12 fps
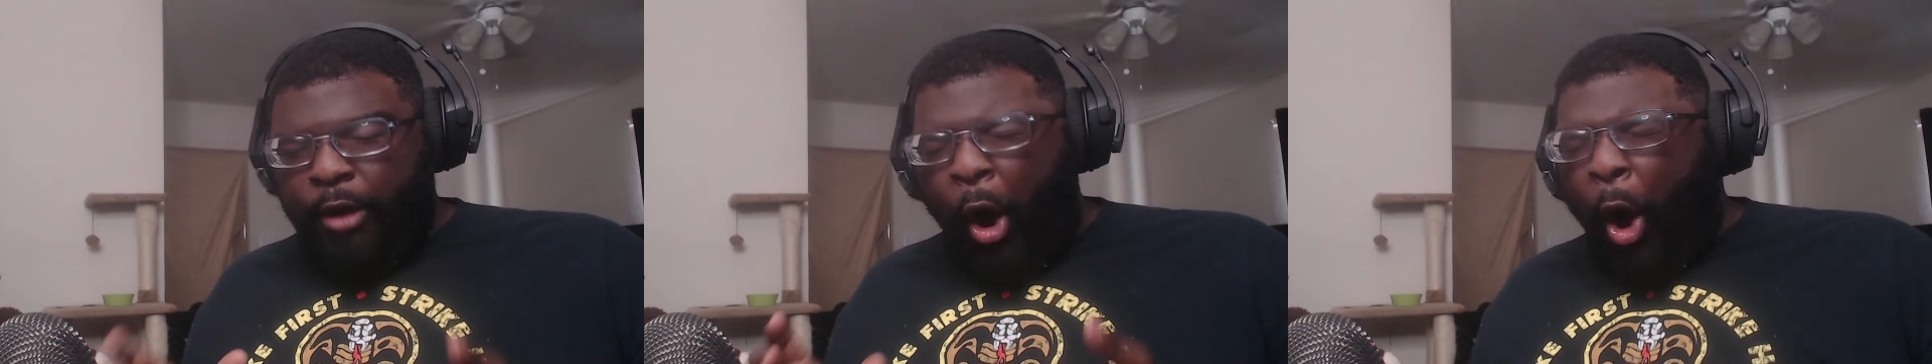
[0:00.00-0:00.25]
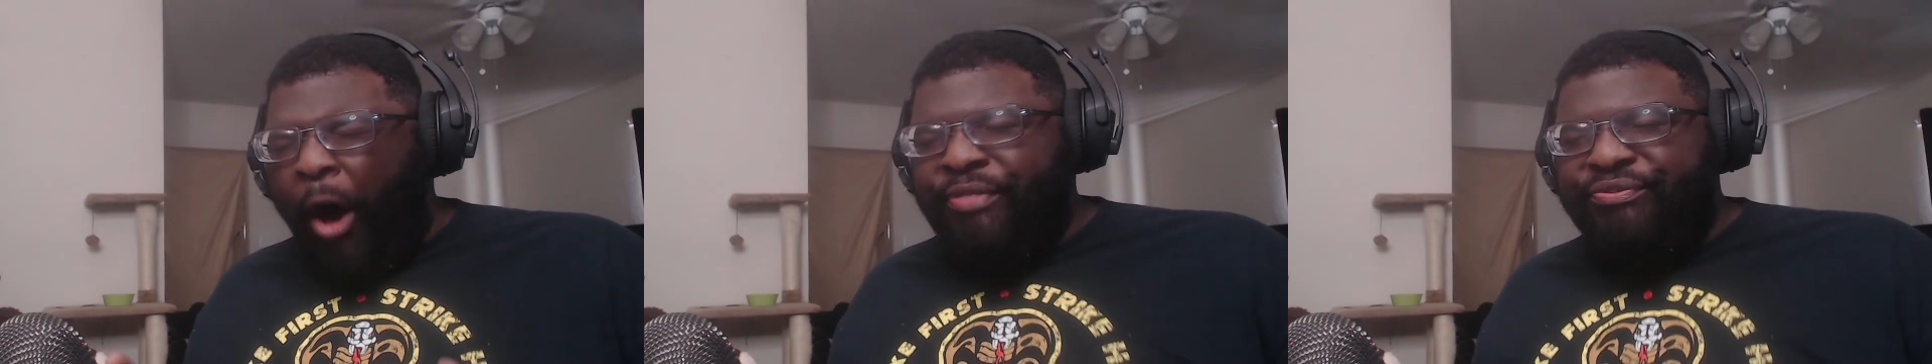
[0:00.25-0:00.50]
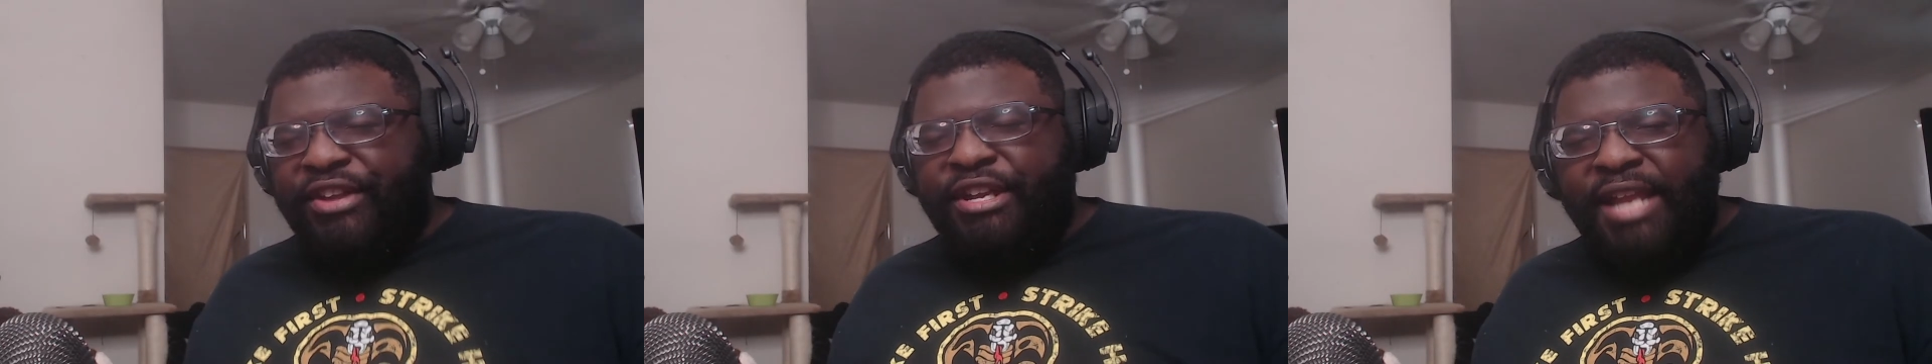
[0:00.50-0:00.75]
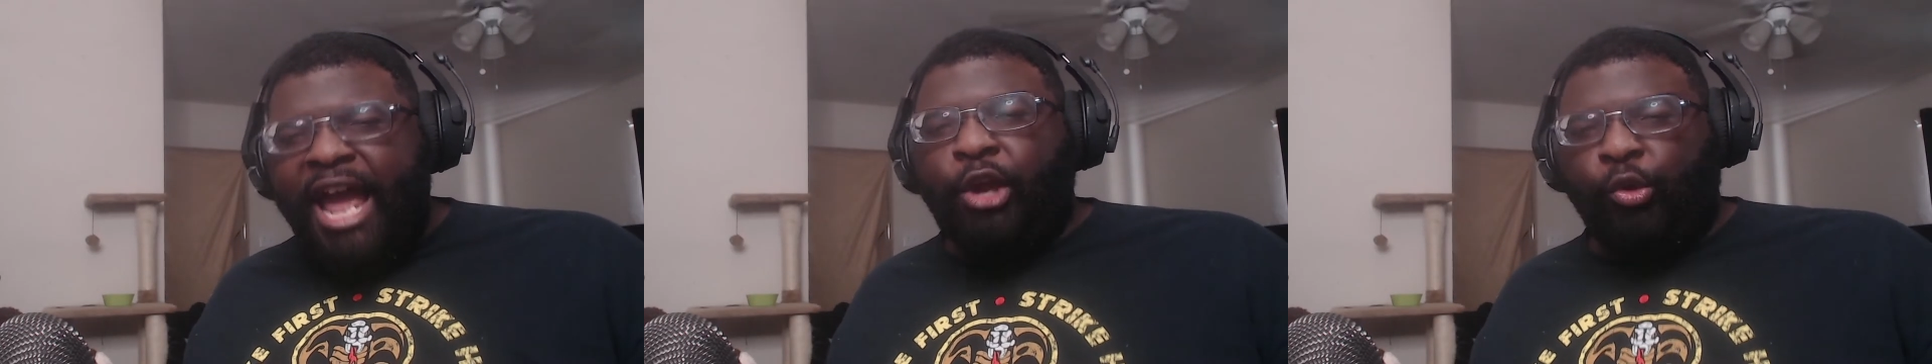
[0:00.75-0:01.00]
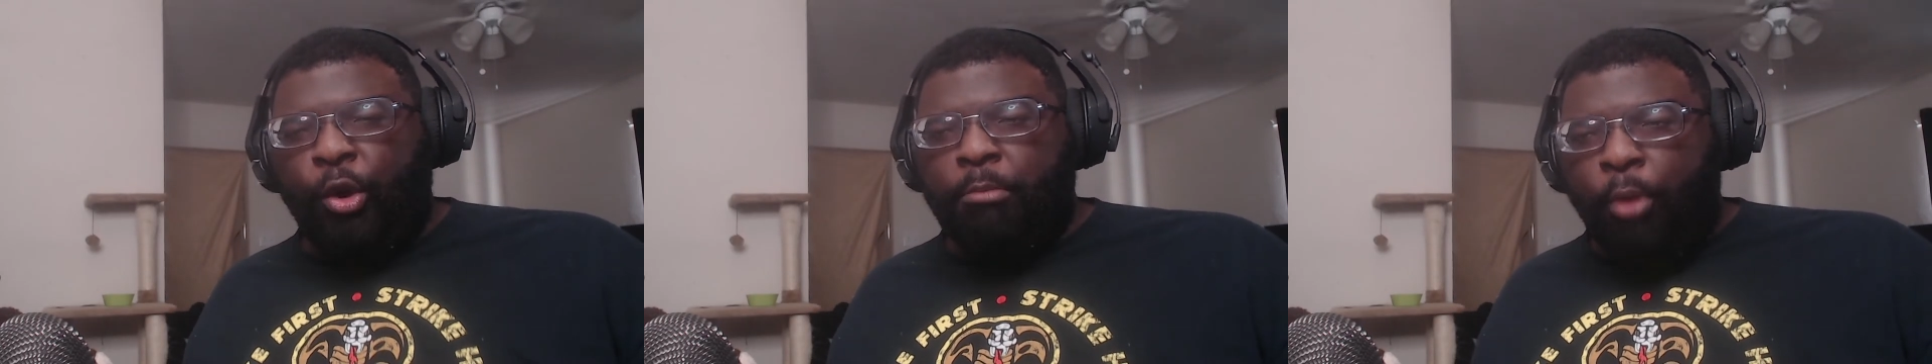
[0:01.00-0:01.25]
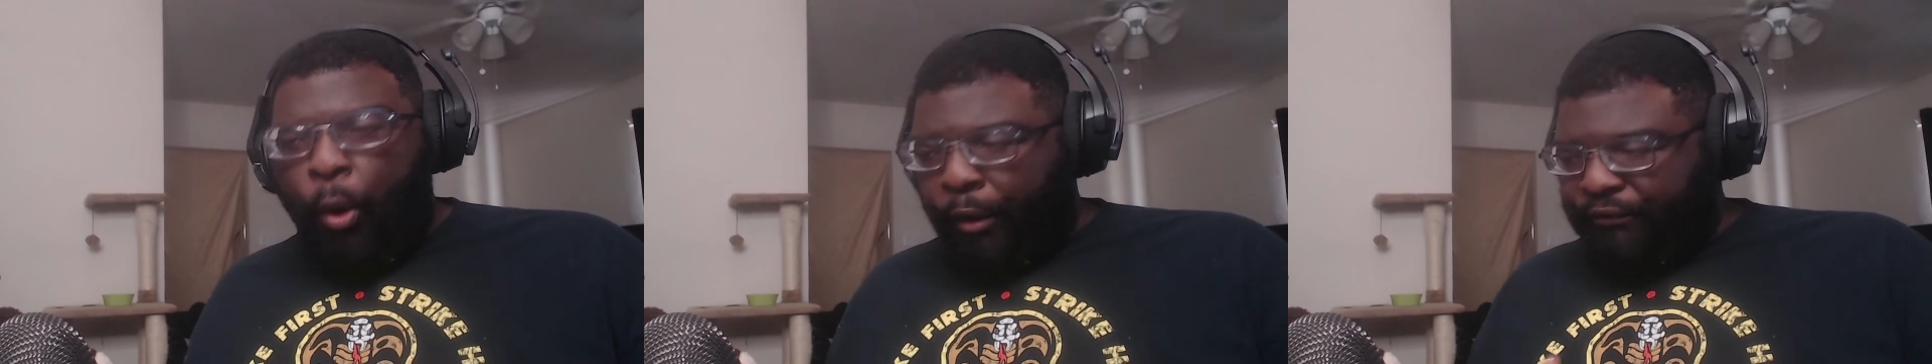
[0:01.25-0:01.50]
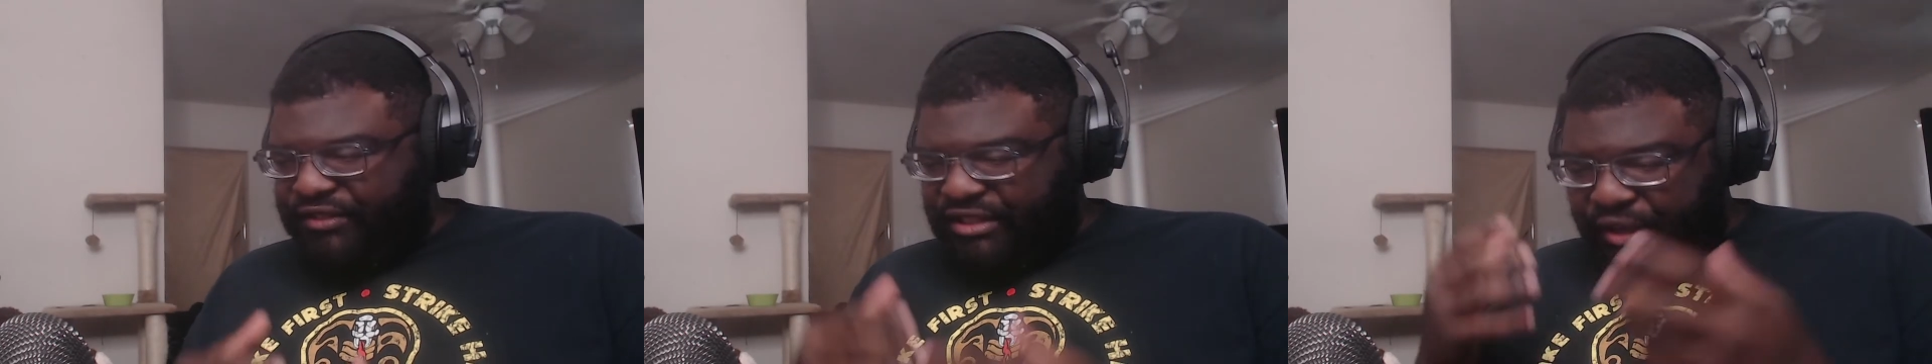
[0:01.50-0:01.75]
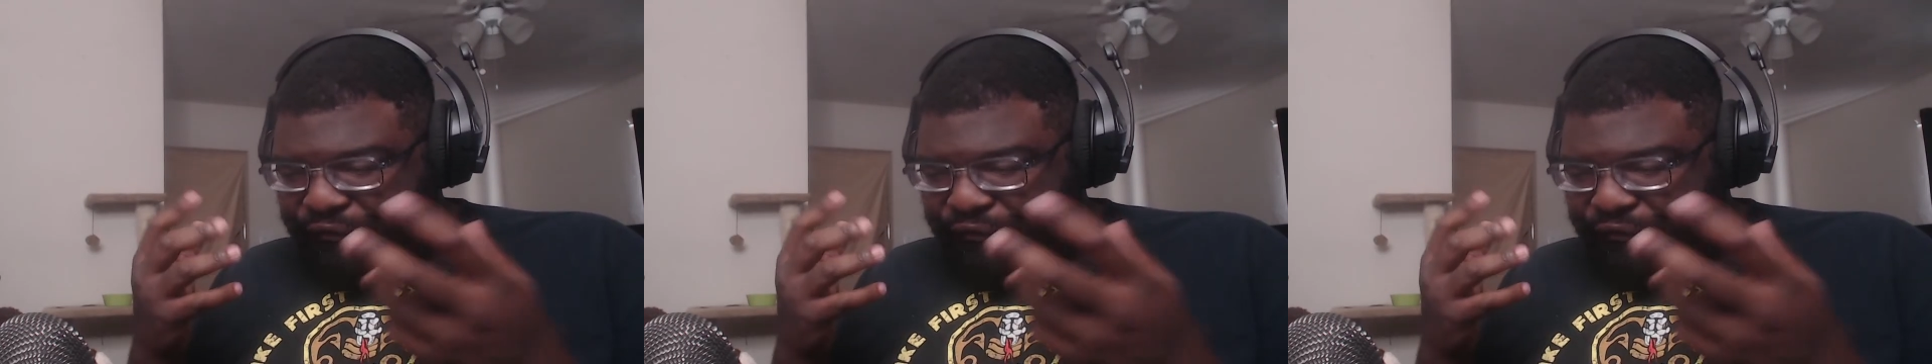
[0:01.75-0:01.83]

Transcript: on the necromorphs,